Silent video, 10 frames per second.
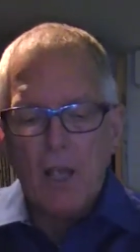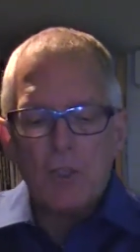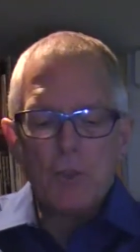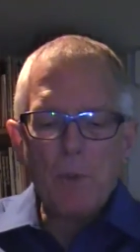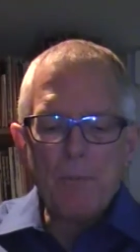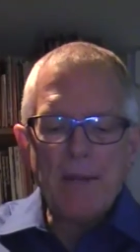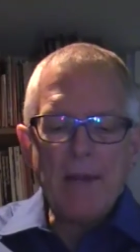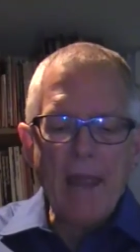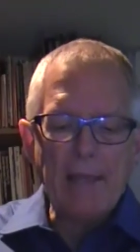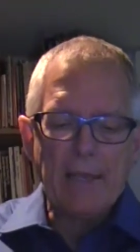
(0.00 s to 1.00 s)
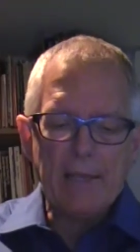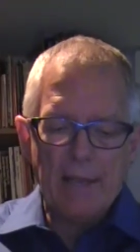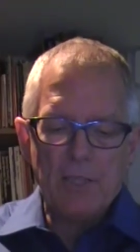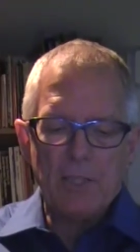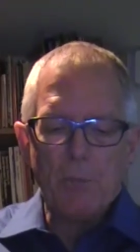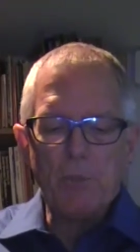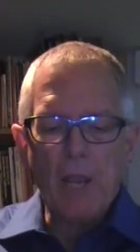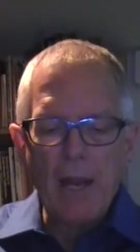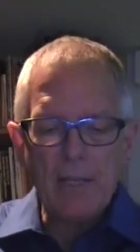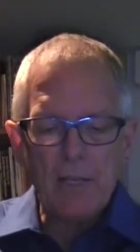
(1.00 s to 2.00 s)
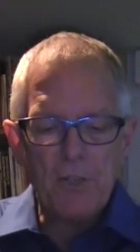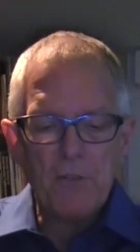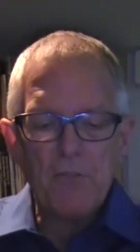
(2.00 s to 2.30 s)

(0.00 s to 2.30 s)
stripped naked and subjected to